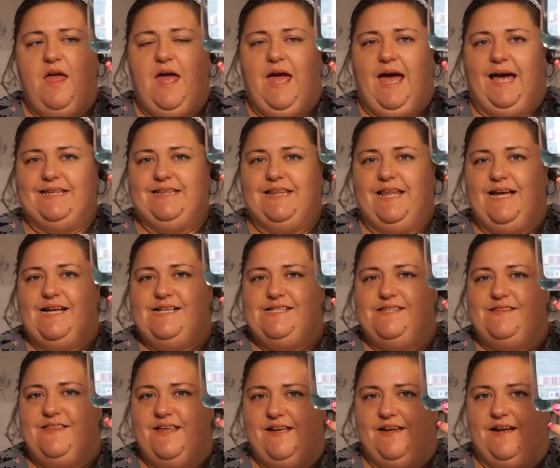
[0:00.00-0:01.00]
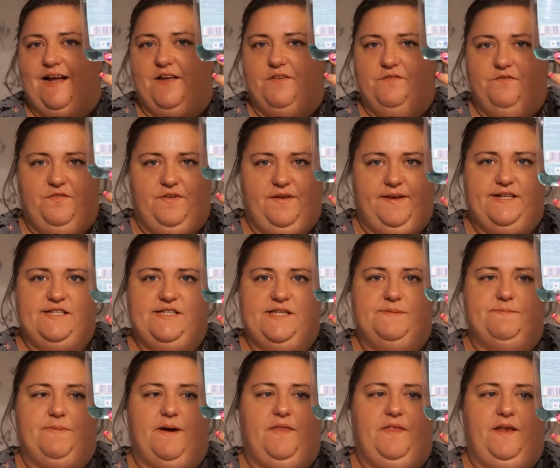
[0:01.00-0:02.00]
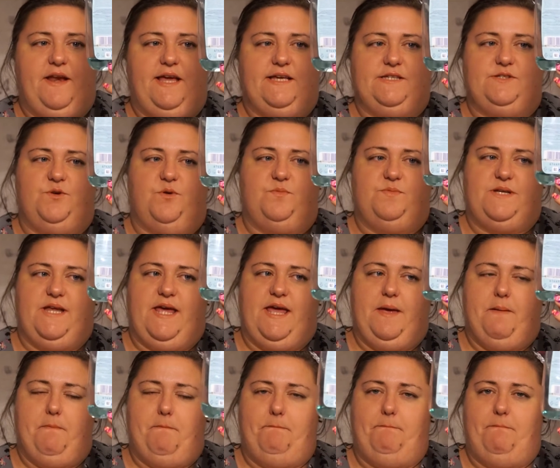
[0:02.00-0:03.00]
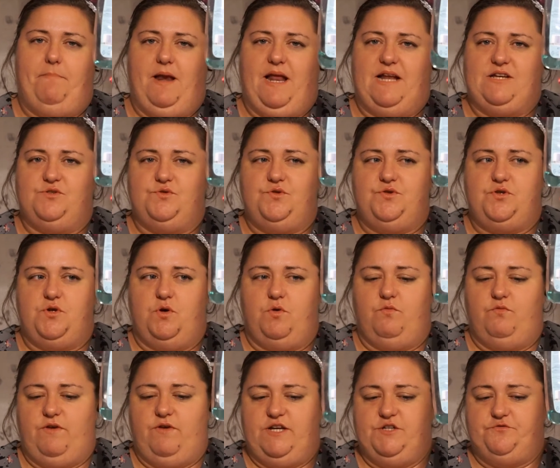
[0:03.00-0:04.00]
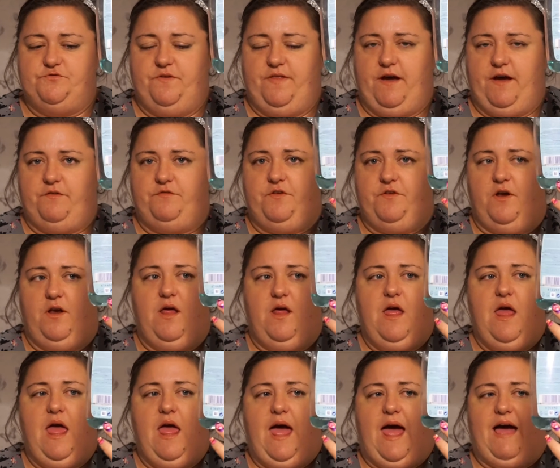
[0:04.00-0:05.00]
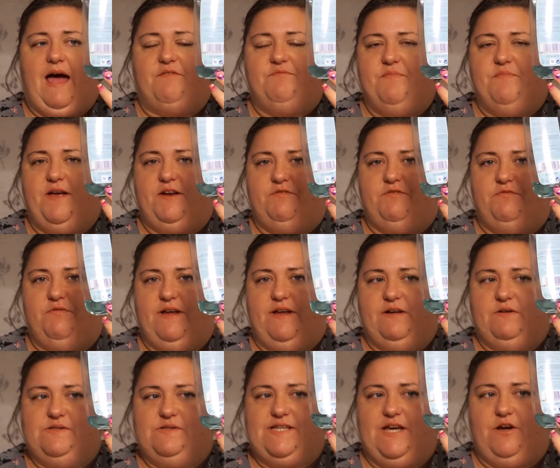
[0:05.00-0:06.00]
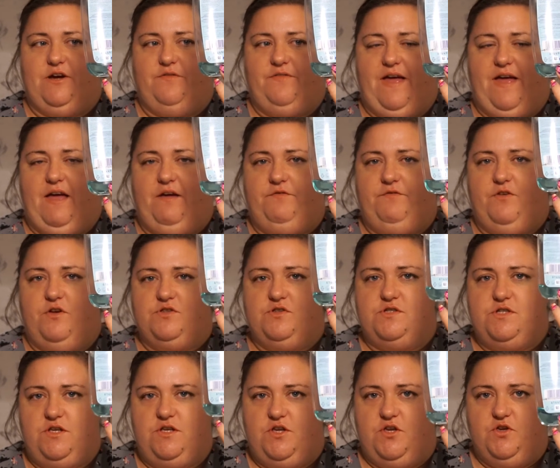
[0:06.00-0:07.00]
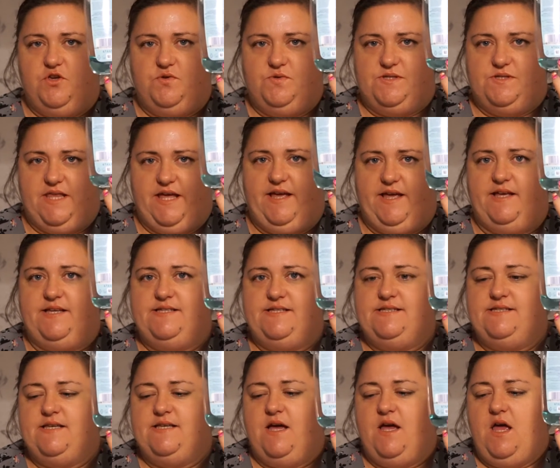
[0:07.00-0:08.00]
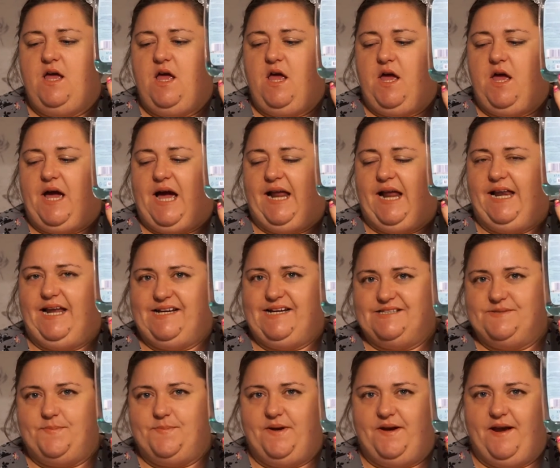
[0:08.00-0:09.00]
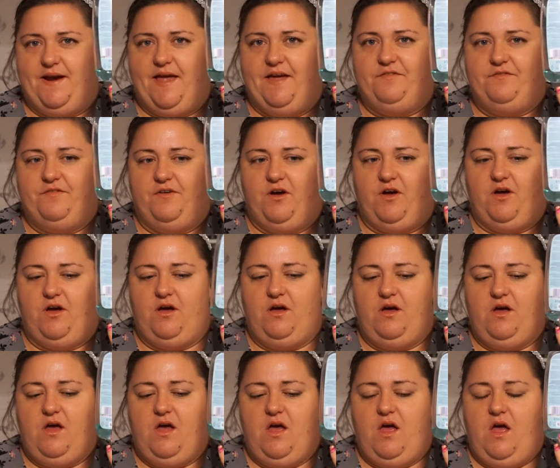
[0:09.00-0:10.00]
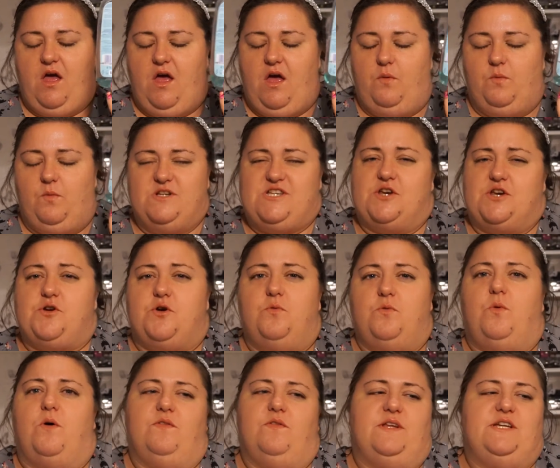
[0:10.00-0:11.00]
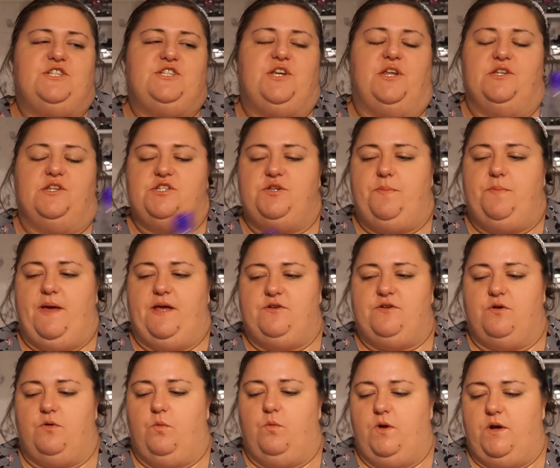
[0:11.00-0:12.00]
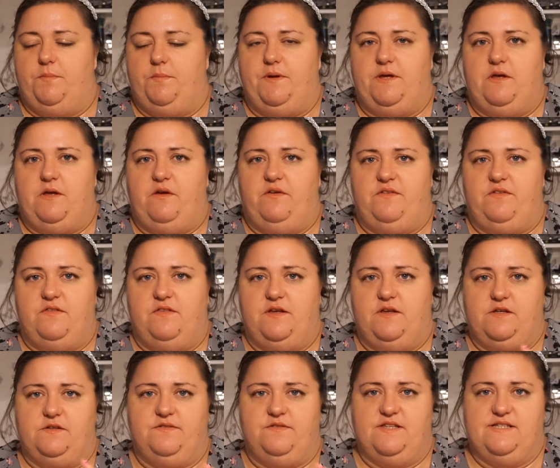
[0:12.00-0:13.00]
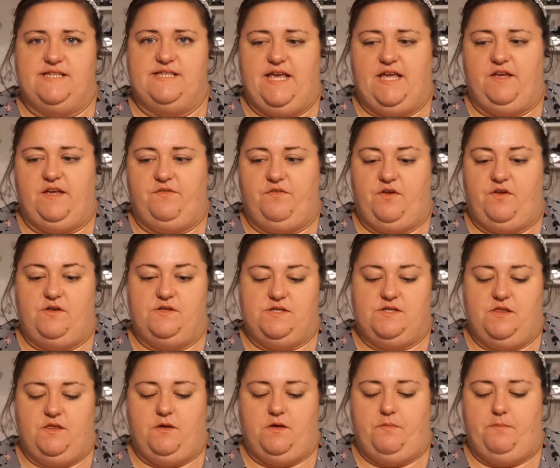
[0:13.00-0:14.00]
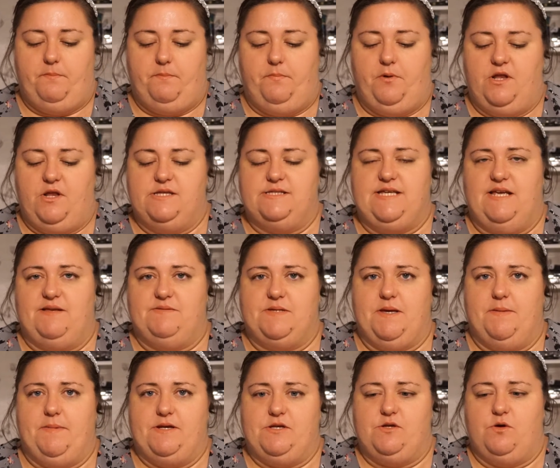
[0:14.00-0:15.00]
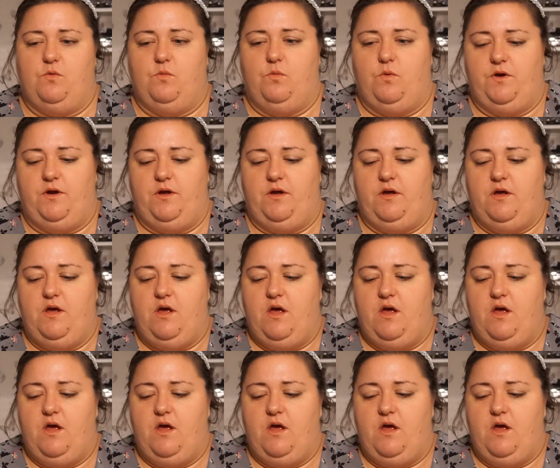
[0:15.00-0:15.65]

I'd like to think I can finish this by the next update, but I just don't reach for it often. I've made a real sort of effort to use this, and it has been an effort, which I don't want this challenge to be. I don't want to be using things for the sake of using them, but at the same time I don't want to